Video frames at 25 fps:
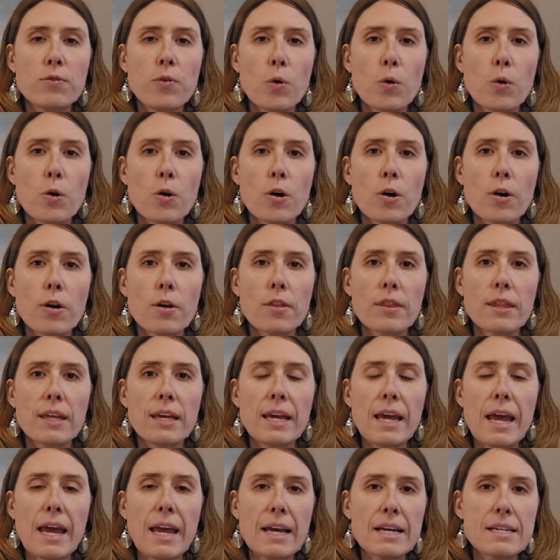for
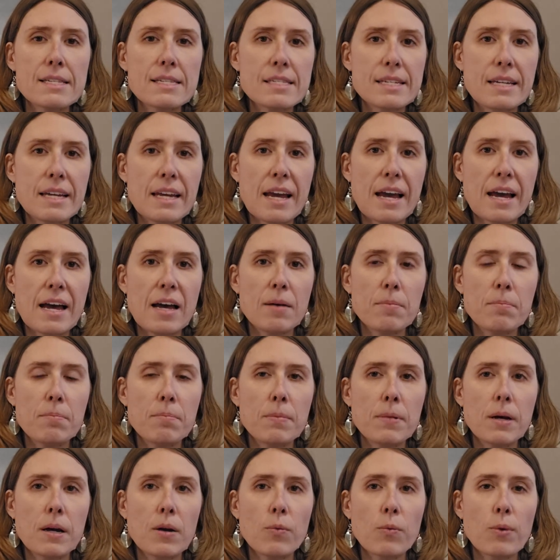the
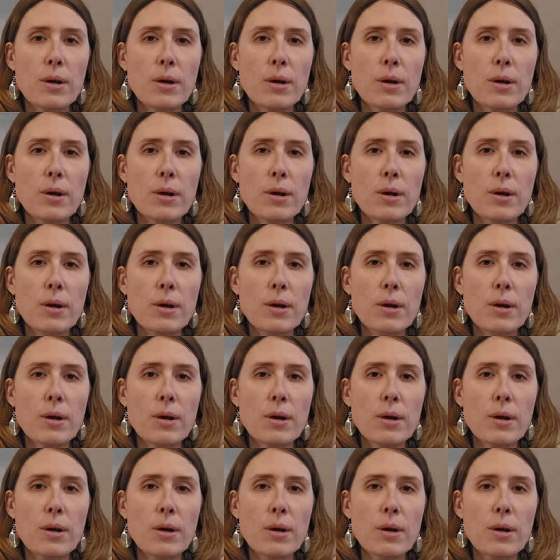ASTM